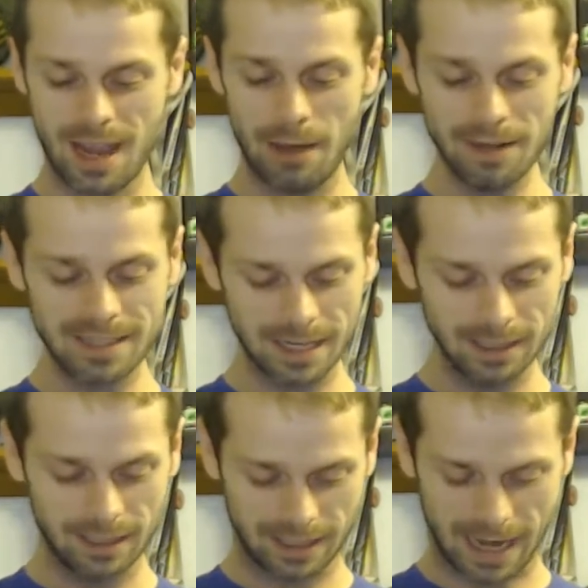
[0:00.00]
I want to take a
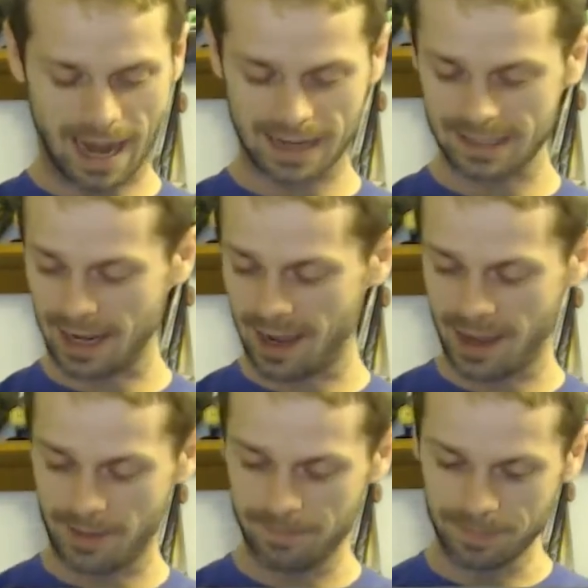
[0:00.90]
look at
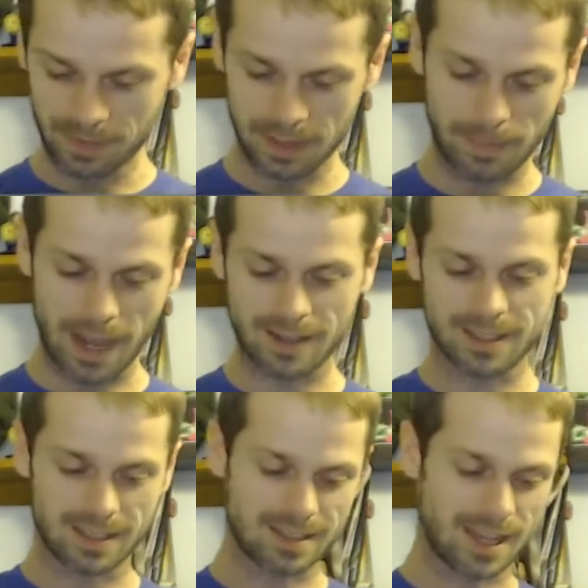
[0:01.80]
the box
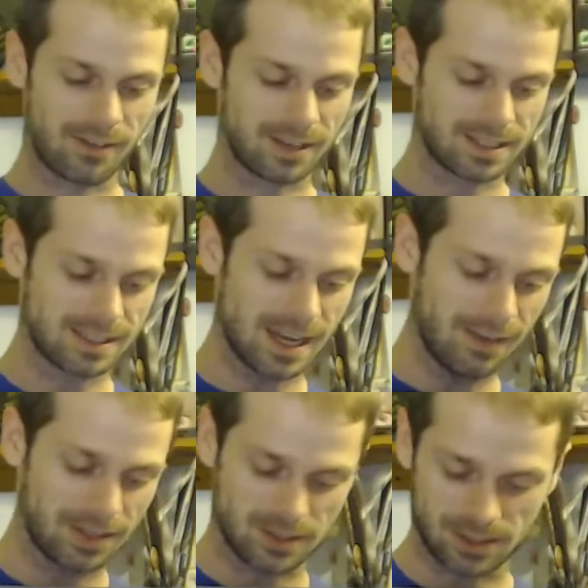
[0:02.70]
itself, because it's kind
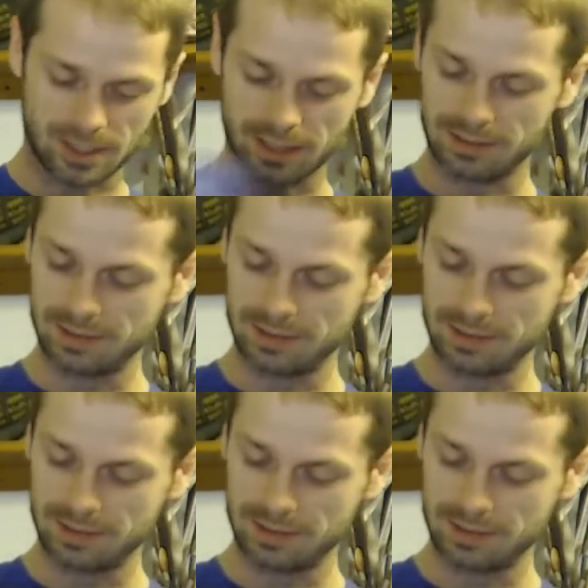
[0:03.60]
of interesting.